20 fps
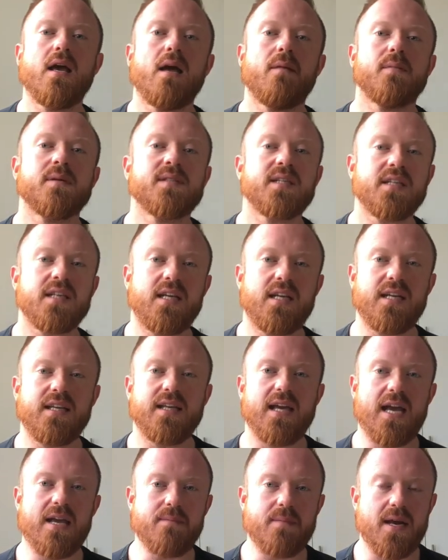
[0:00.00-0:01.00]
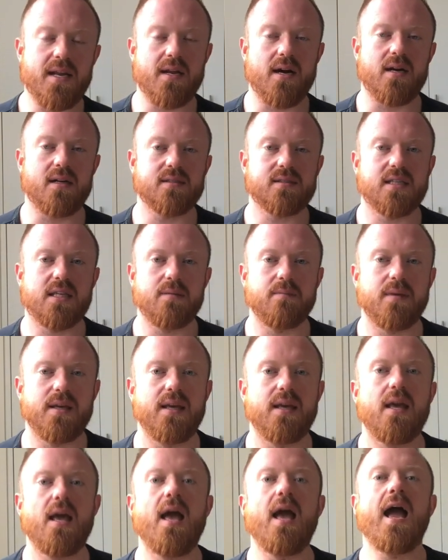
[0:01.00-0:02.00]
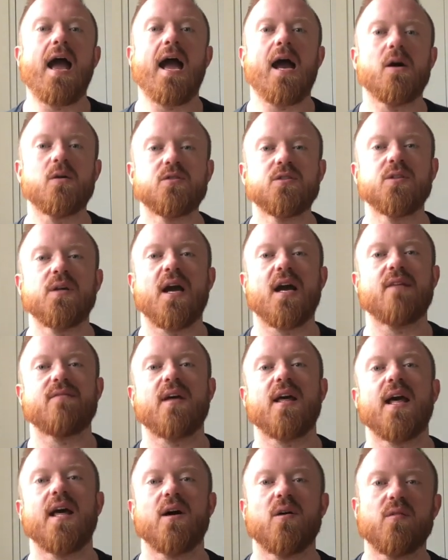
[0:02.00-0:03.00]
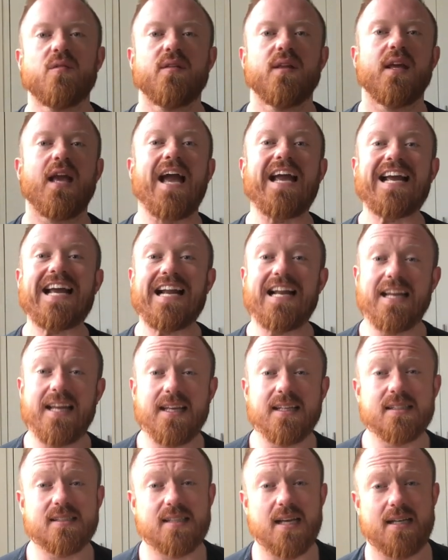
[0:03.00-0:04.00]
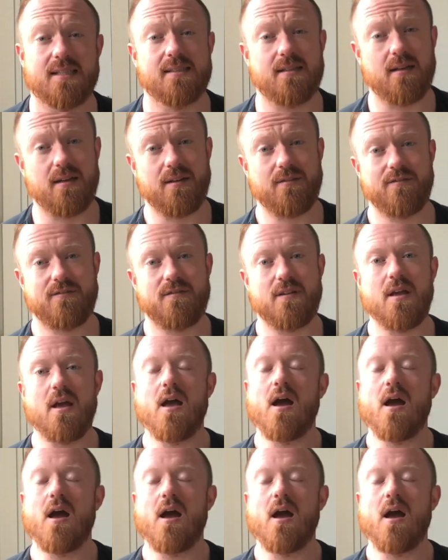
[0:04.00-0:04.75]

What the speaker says: particularly gay men asking me how to have a healthy and clean sex life.